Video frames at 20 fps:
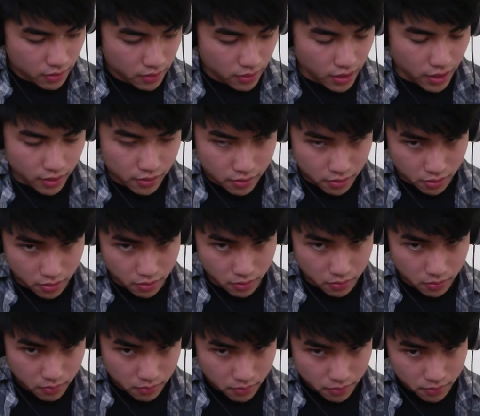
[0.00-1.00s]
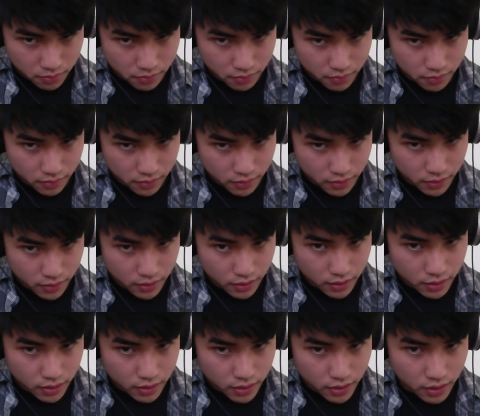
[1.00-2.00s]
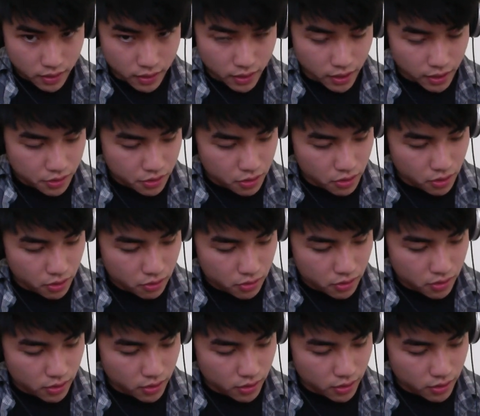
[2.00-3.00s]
yeah, so you, and as you go to